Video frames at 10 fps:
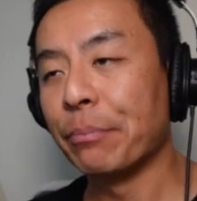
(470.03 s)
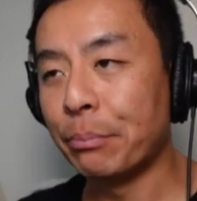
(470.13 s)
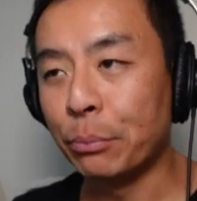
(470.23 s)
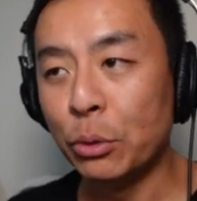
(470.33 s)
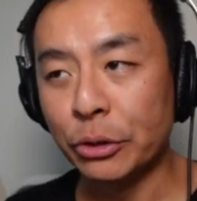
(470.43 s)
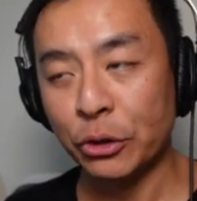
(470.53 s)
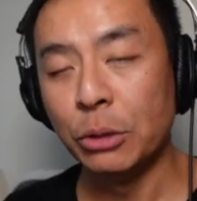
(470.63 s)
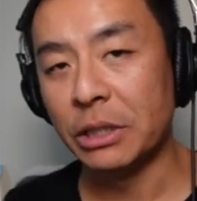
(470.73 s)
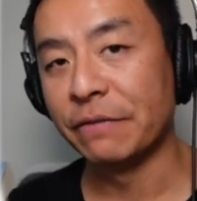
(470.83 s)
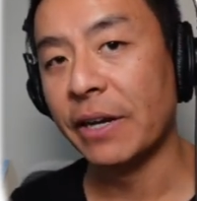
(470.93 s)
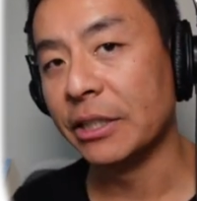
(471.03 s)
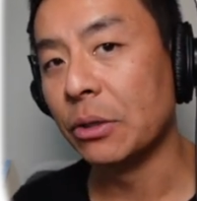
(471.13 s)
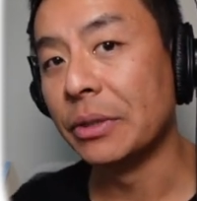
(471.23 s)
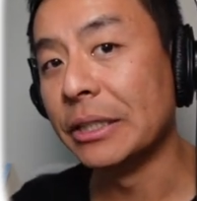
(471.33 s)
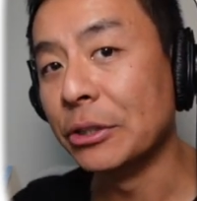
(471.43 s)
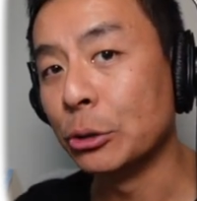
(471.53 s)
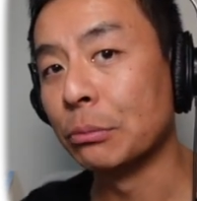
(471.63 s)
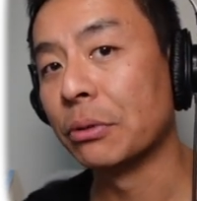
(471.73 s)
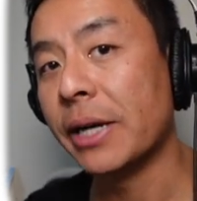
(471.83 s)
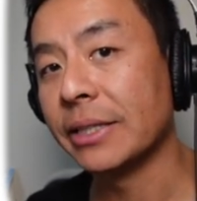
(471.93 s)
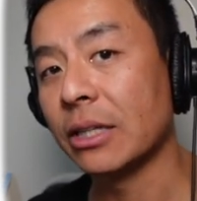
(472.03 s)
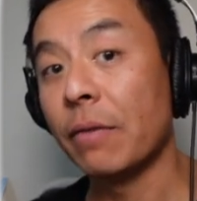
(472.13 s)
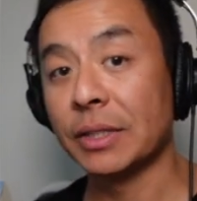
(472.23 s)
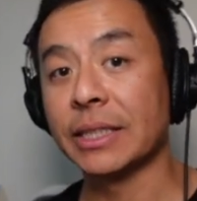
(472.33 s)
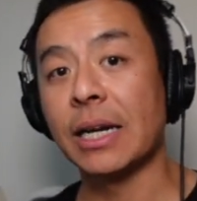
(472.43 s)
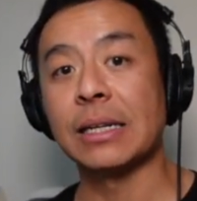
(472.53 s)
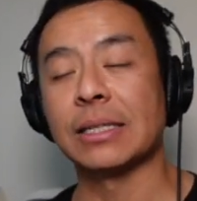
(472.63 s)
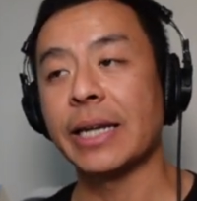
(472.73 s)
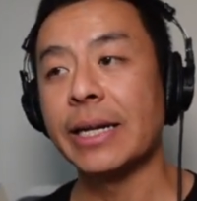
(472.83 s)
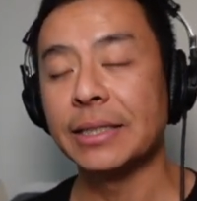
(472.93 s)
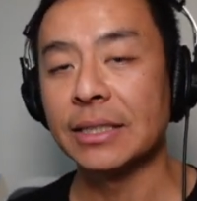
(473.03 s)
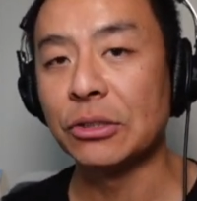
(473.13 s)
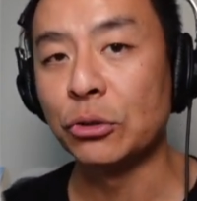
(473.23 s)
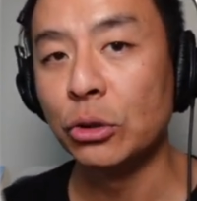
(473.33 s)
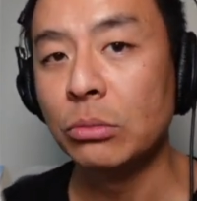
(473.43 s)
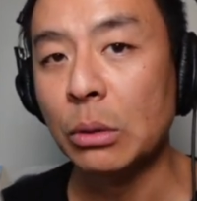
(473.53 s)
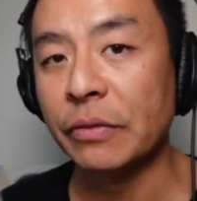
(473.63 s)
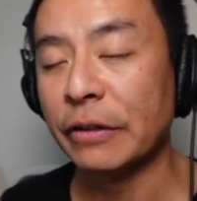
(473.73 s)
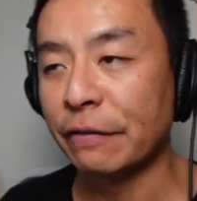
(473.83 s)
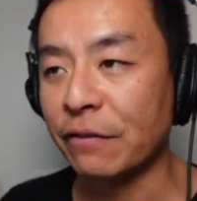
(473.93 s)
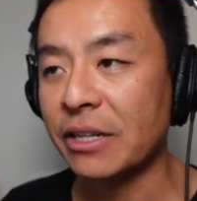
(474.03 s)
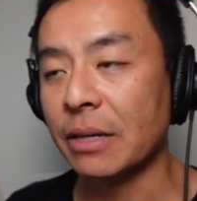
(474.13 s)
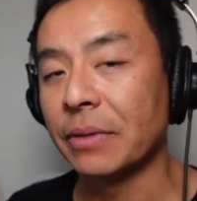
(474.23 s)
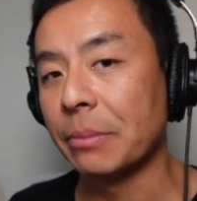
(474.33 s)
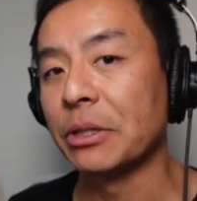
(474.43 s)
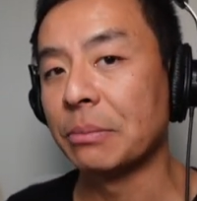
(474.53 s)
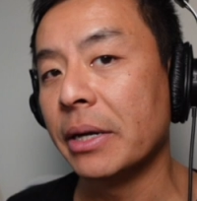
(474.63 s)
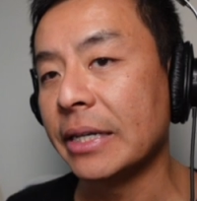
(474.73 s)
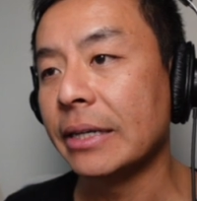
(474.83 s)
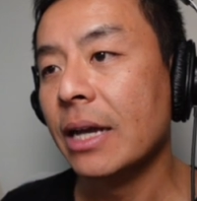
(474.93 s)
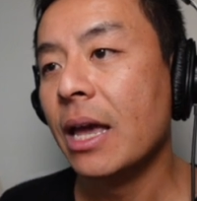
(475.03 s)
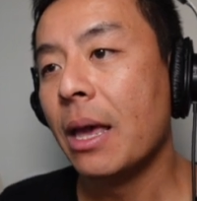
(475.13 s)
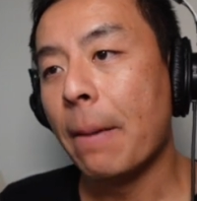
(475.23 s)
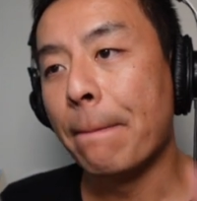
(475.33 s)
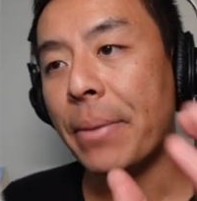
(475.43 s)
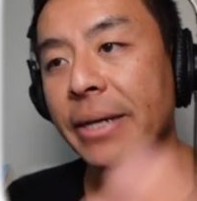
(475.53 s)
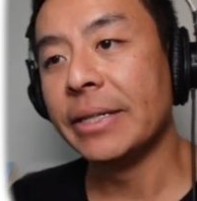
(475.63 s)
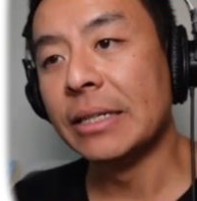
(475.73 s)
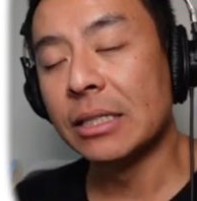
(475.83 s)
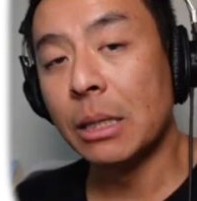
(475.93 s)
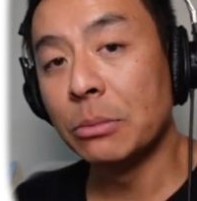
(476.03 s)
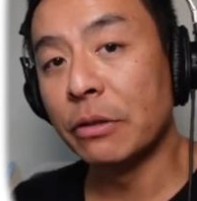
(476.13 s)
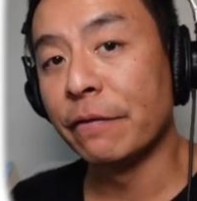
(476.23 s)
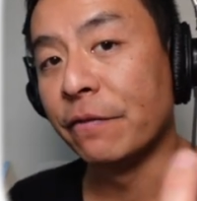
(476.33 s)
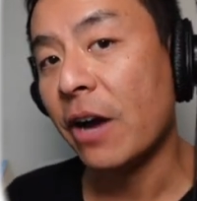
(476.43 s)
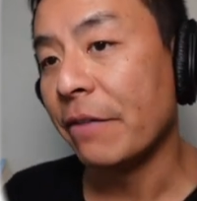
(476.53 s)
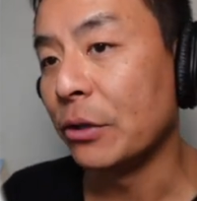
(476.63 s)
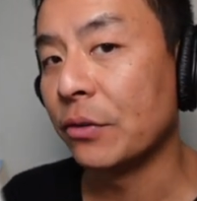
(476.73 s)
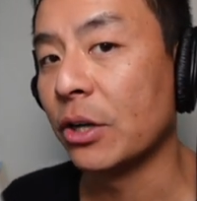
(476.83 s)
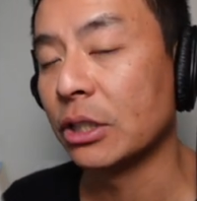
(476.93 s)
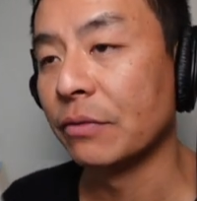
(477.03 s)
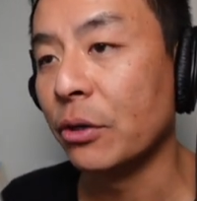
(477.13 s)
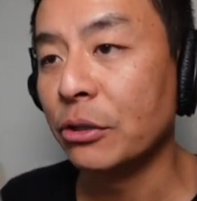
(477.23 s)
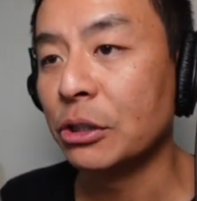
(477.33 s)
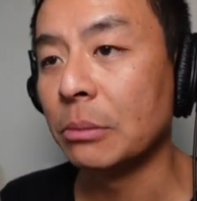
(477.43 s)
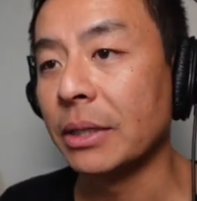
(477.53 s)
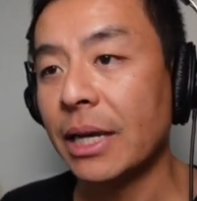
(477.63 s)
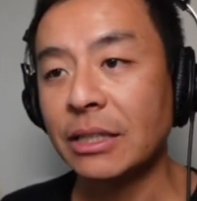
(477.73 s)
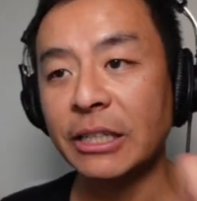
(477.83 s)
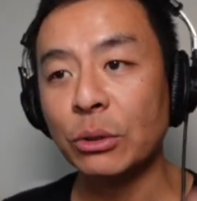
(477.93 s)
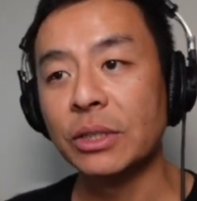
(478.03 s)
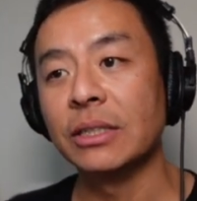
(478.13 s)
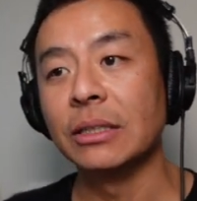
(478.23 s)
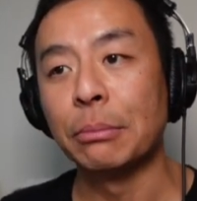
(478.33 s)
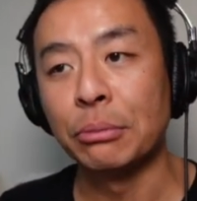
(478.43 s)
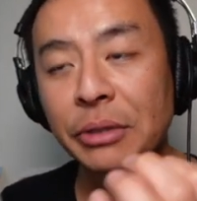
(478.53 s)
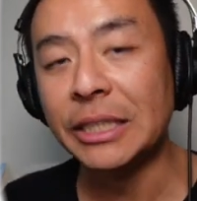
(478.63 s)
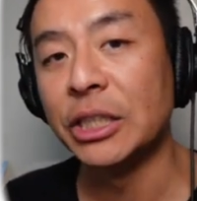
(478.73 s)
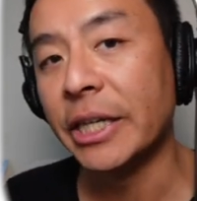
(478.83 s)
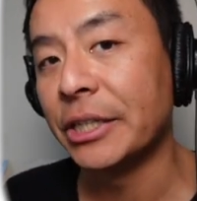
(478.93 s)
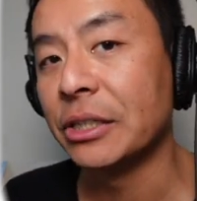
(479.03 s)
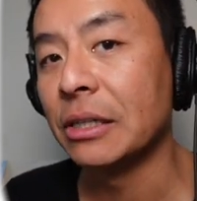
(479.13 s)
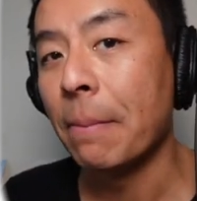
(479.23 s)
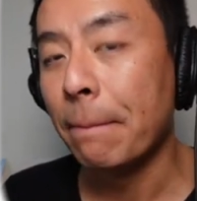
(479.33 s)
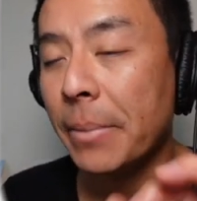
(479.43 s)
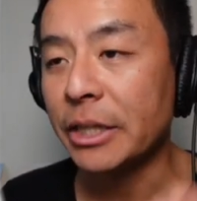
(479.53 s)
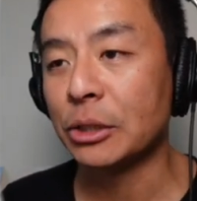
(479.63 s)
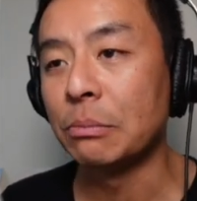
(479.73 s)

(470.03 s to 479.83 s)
put too much value on the initial price. Obviously, I understand as the consumer, we've got to front up that much money. But in terms of 5-year cost of ownership, it actually looks at the depreciation much